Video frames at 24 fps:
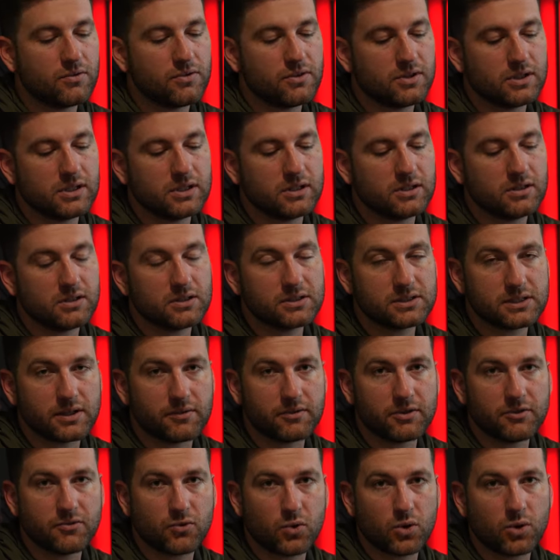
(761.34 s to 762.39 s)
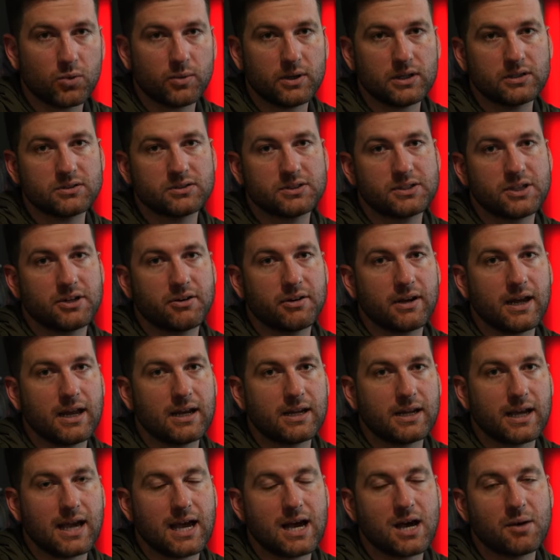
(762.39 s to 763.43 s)
the 74 Weld steering
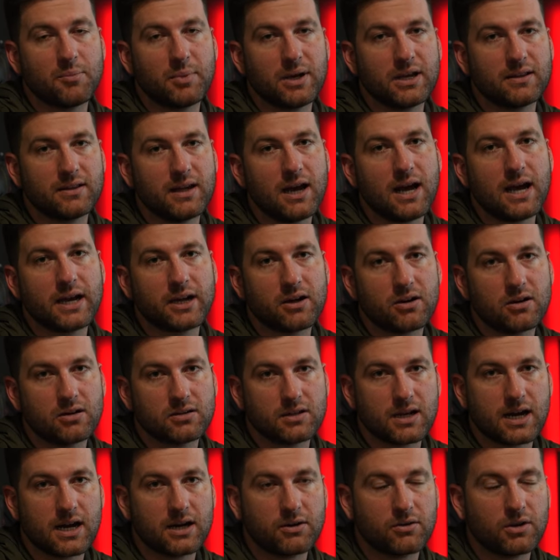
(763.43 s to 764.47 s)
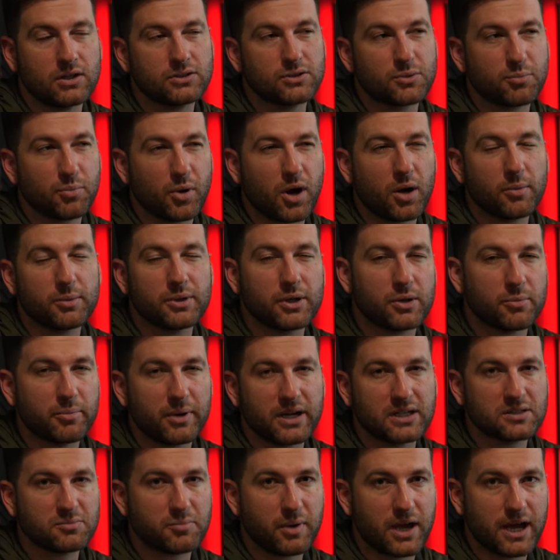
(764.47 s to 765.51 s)
end cap and the Icon tie rods are probably your
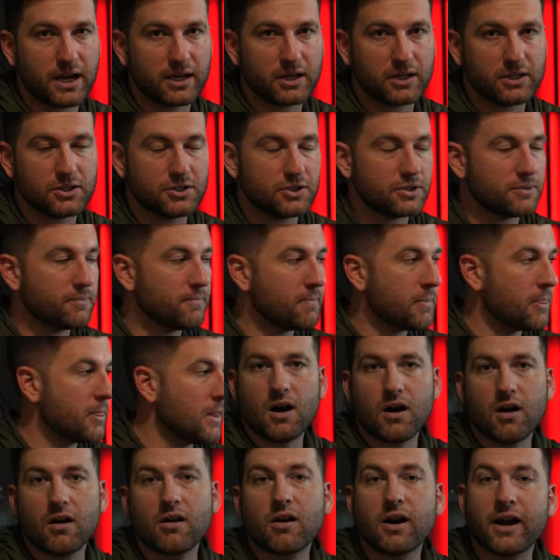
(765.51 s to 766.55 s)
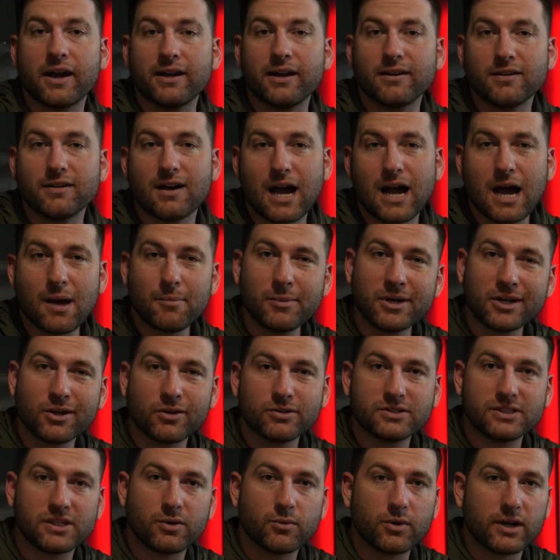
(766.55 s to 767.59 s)
best package. All right, I'm gonna go
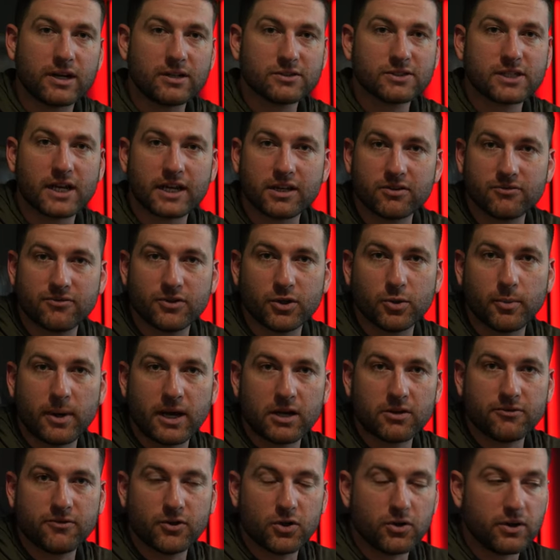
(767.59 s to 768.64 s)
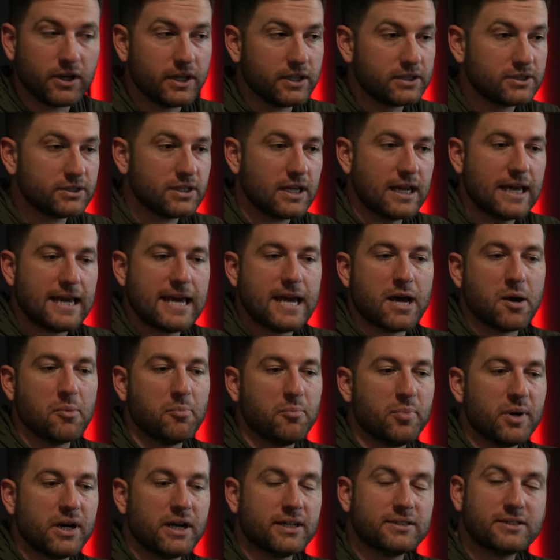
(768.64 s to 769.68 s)
see what else I can film out of focus,
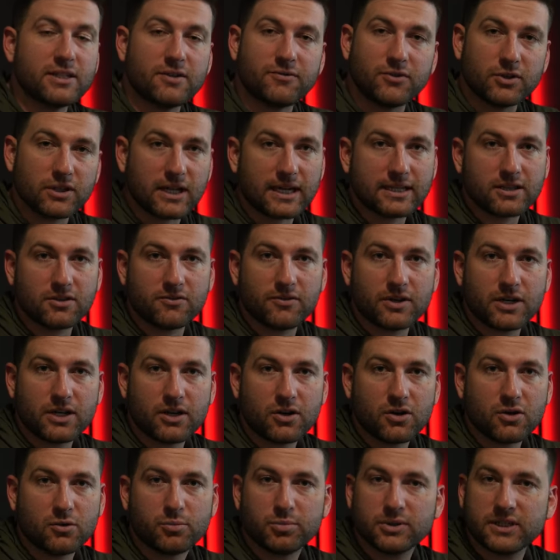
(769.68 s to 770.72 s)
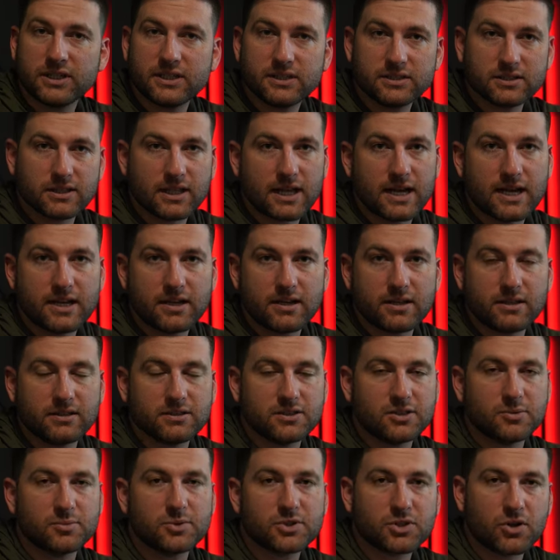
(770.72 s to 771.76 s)
but if you like the video, please like and
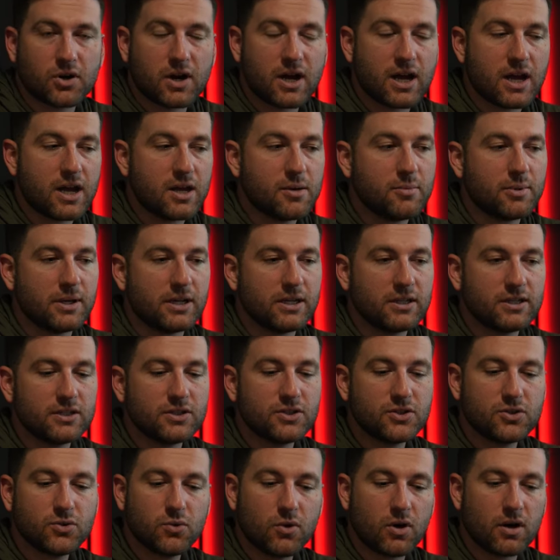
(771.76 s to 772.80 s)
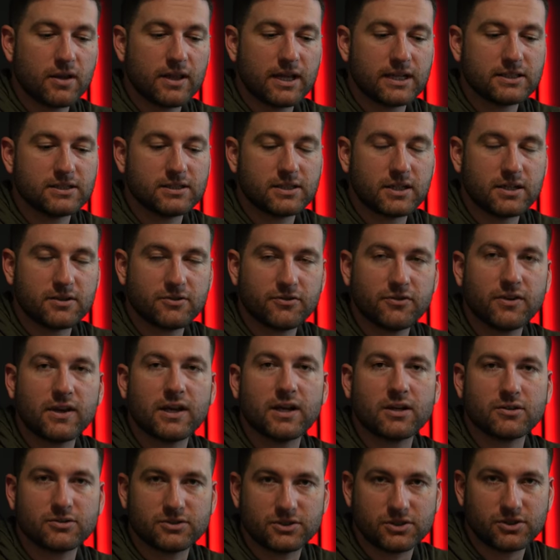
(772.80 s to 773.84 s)
subscribe, do all that stuff,
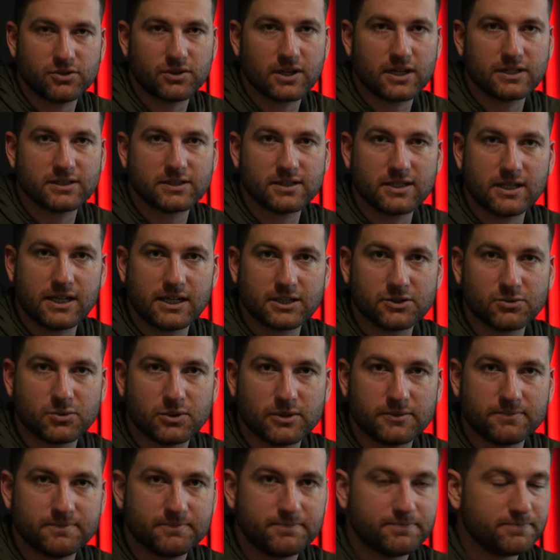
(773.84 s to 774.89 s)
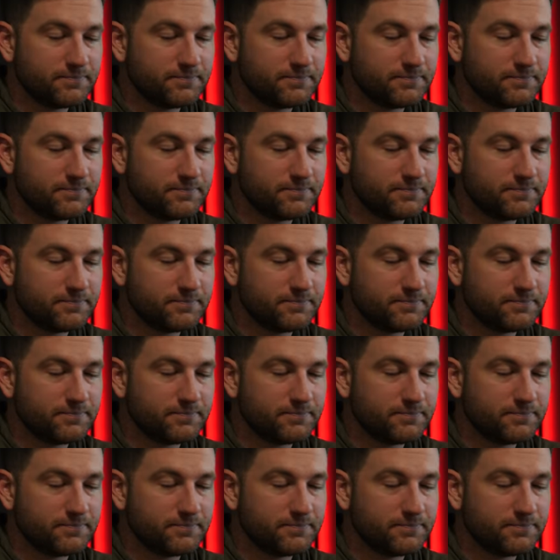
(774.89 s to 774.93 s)
and I'll see you guys in the next one.